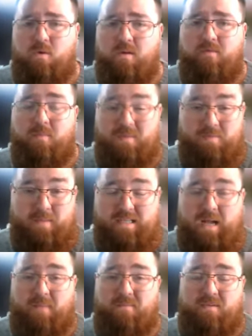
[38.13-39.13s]
One of them is my
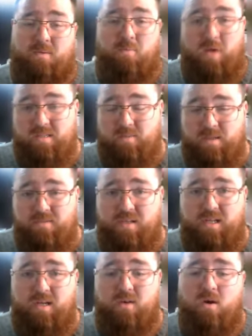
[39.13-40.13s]
top fifty prospects
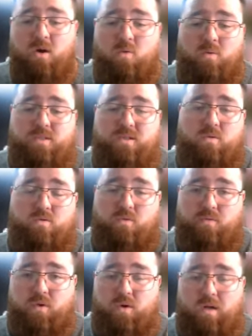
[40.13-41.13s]
video, which goes
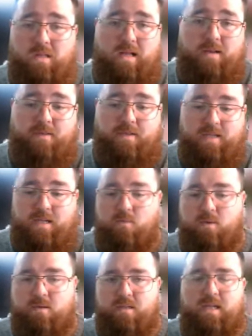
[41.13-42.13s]
over a lot of the
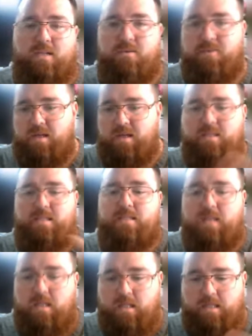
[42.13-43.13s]
data work that I do, kind of
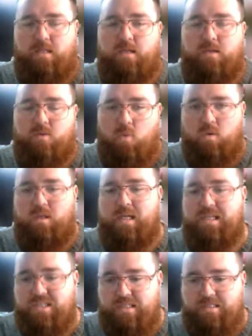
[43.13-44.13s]
detailing the
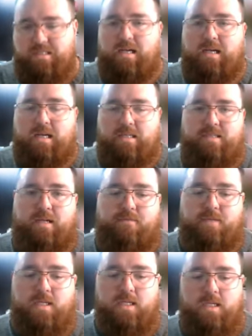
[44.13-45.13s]
correlations and that kind of
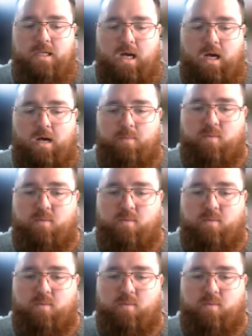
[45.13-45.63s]
stuff. Uh,